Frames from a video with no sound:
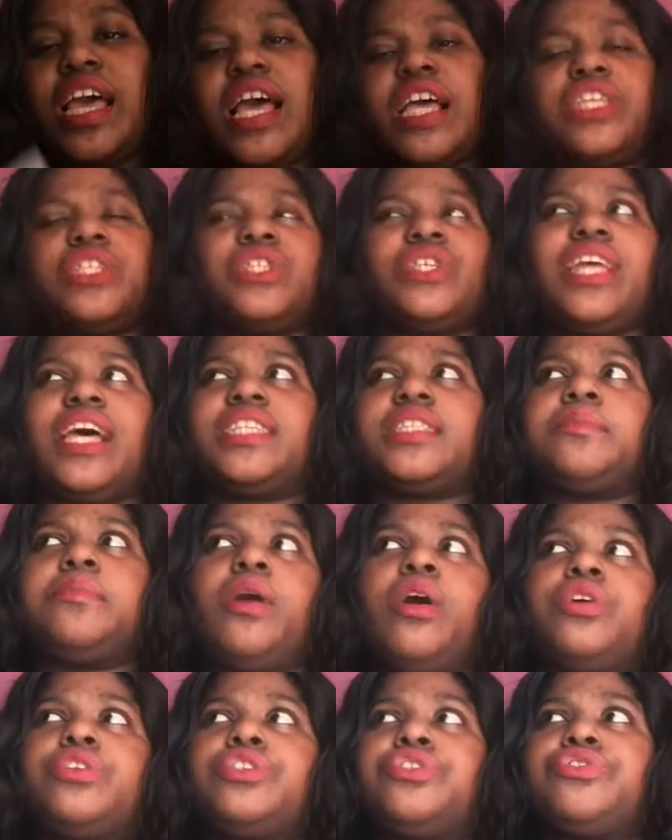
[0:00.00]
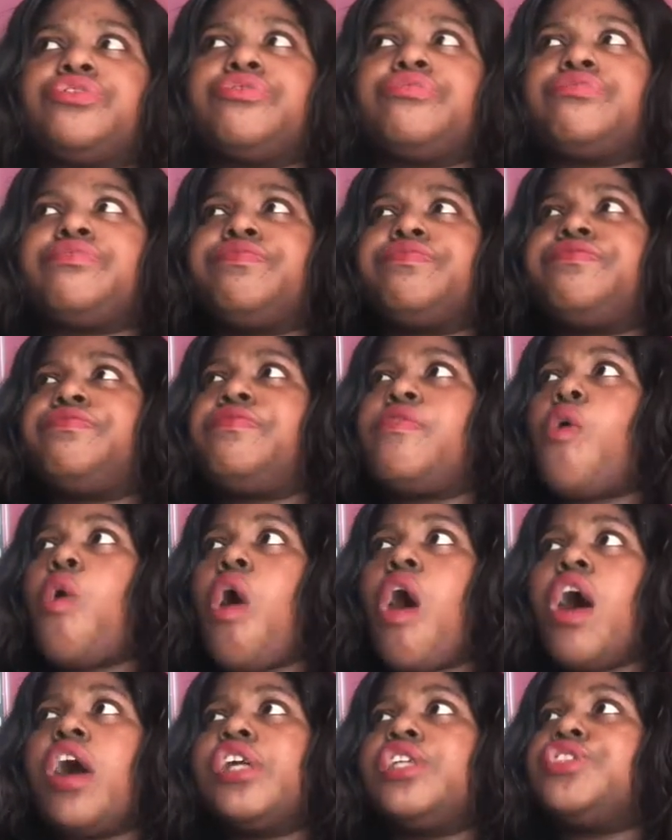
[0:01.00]
So that's about
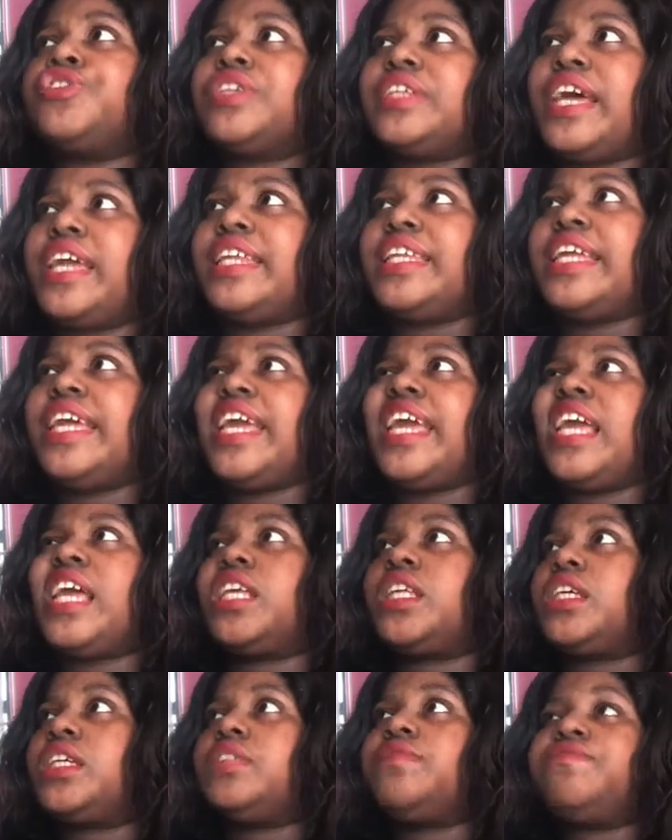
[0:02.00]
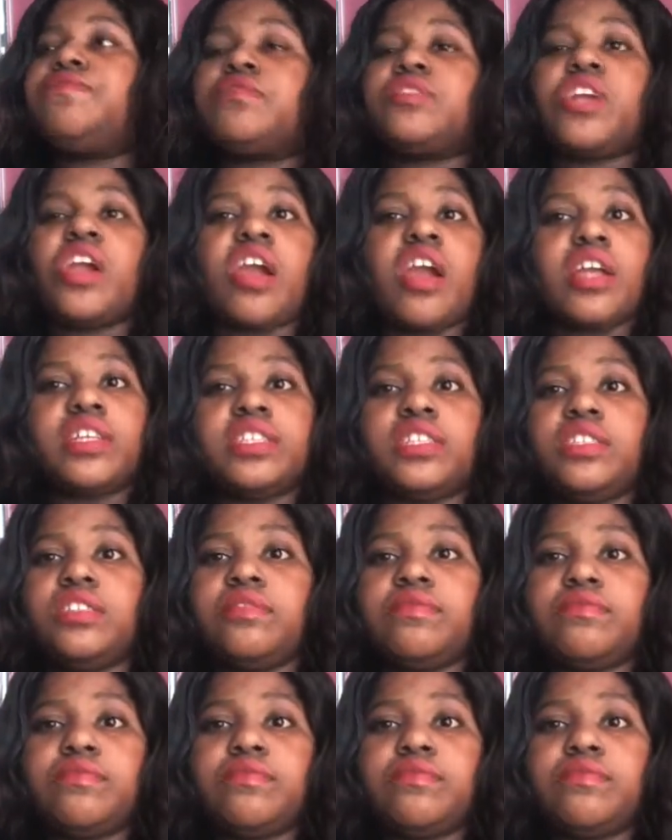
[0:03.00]
430